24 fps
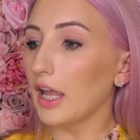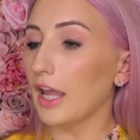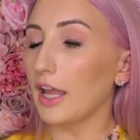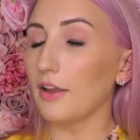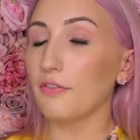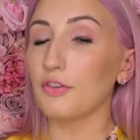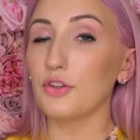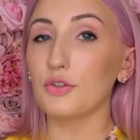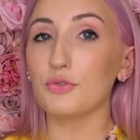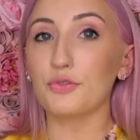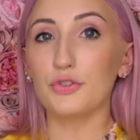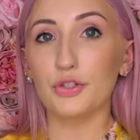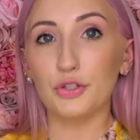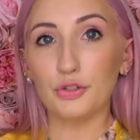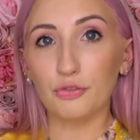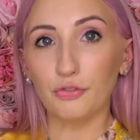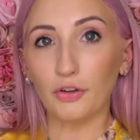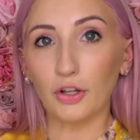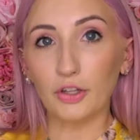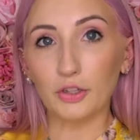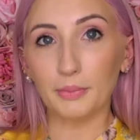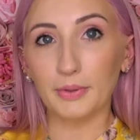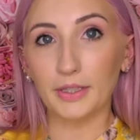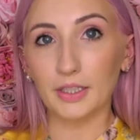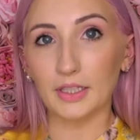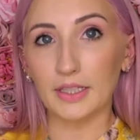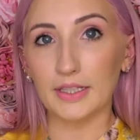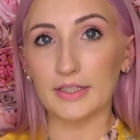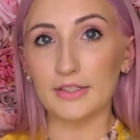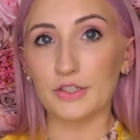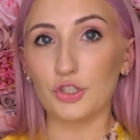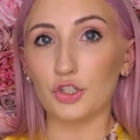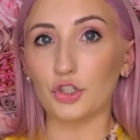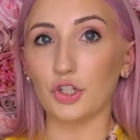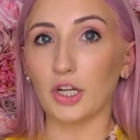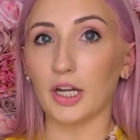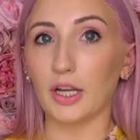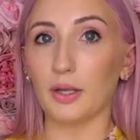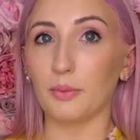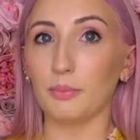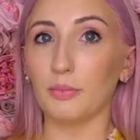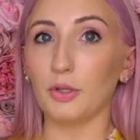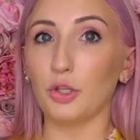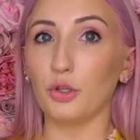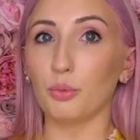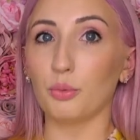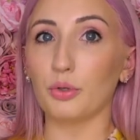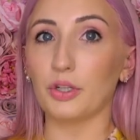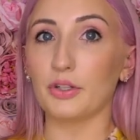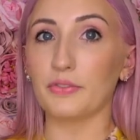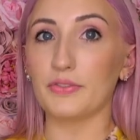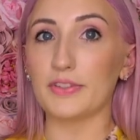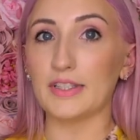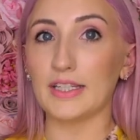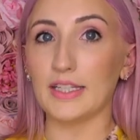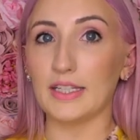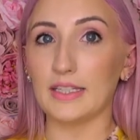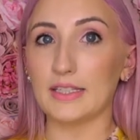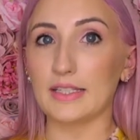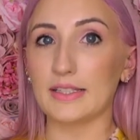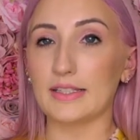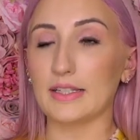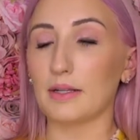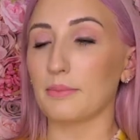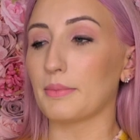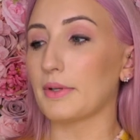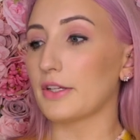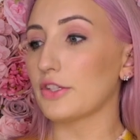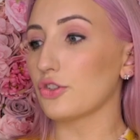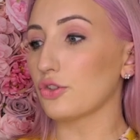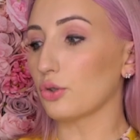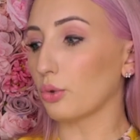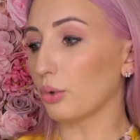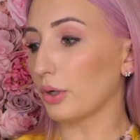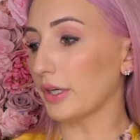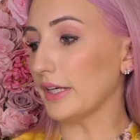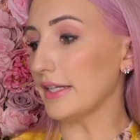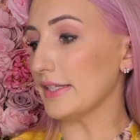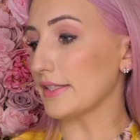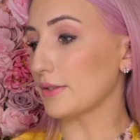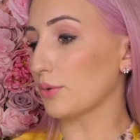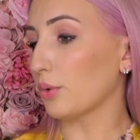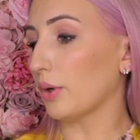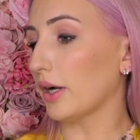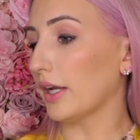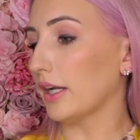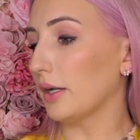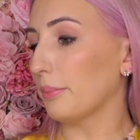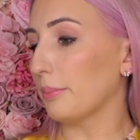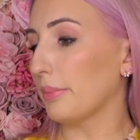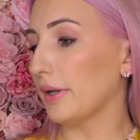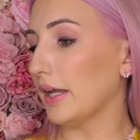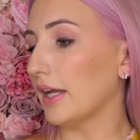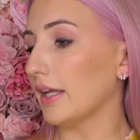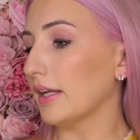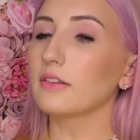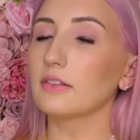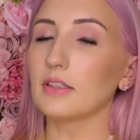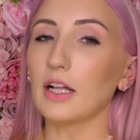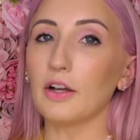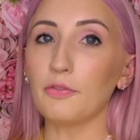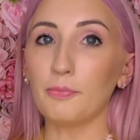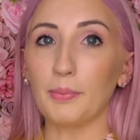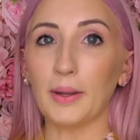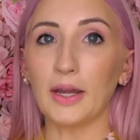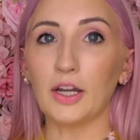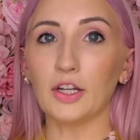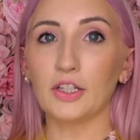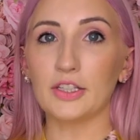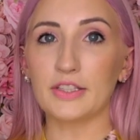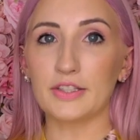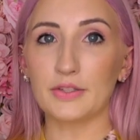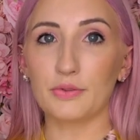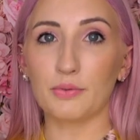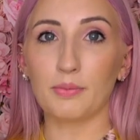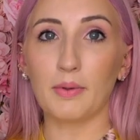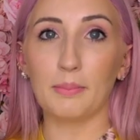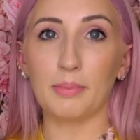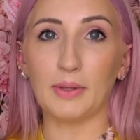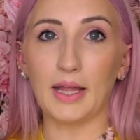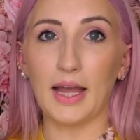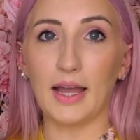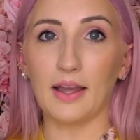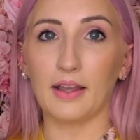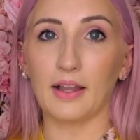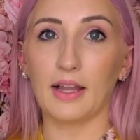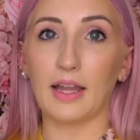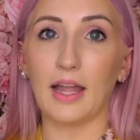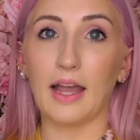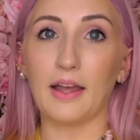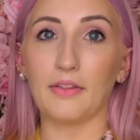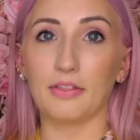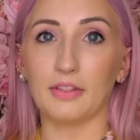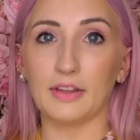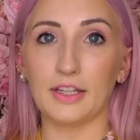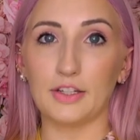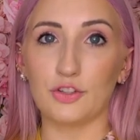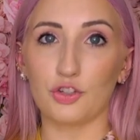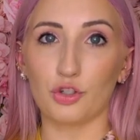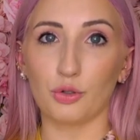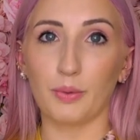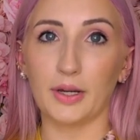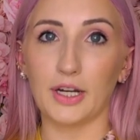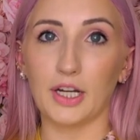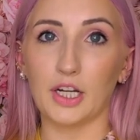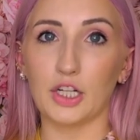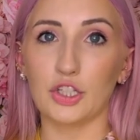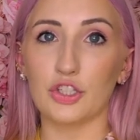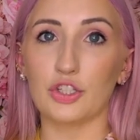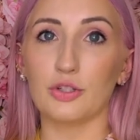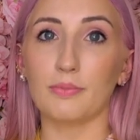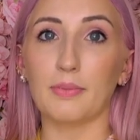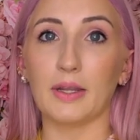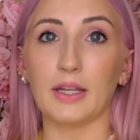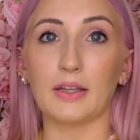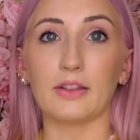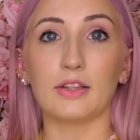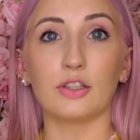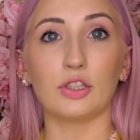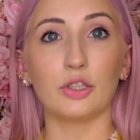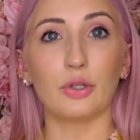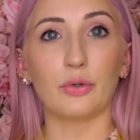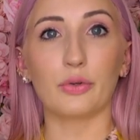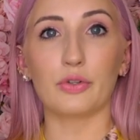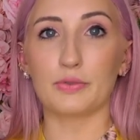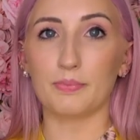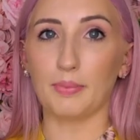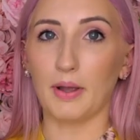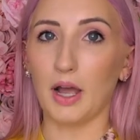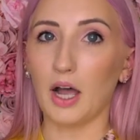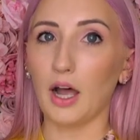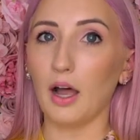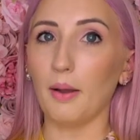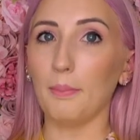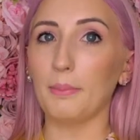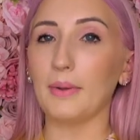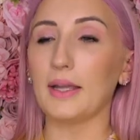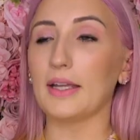If you do follow me on Instagram, you would have seen this on my stories quite a bit. I love pairing this with my black athleisure wear to make the logos pop.